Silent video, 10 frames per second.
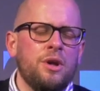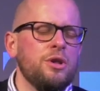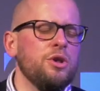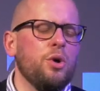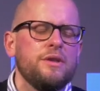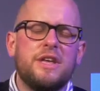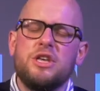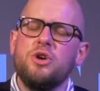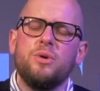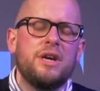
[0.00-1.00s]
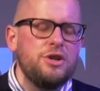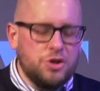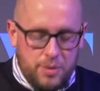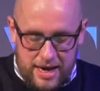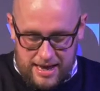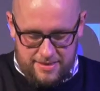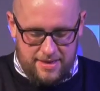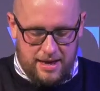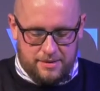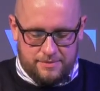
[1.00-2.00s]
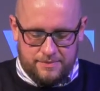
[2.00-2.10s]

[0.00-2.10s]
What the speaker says: Lord, that you can do anything,